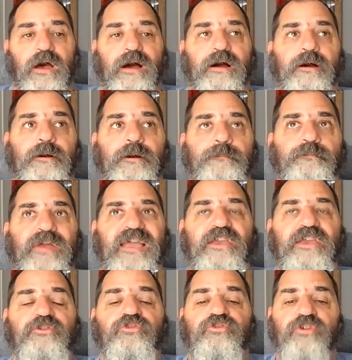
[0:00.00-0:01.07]
um,
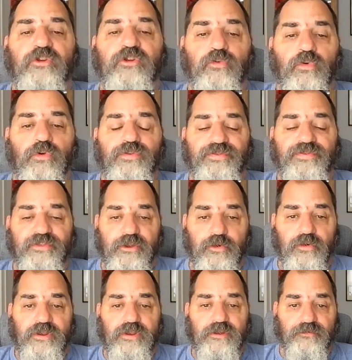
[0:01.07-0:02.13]
a general
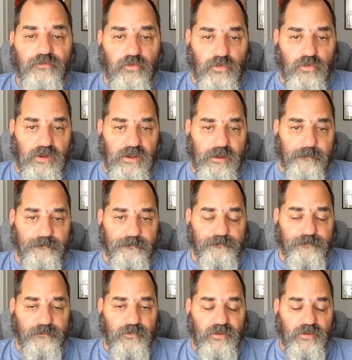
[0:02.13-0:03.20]
theory of crime.
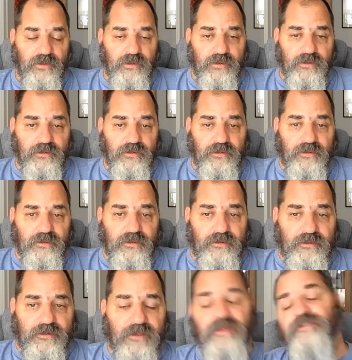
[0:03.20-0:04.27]

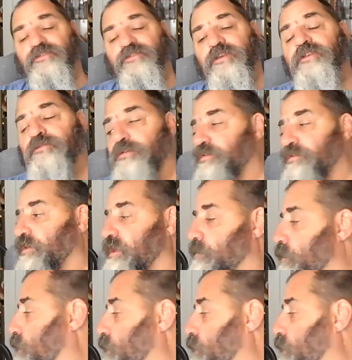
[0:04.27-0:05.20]
Now that's interesting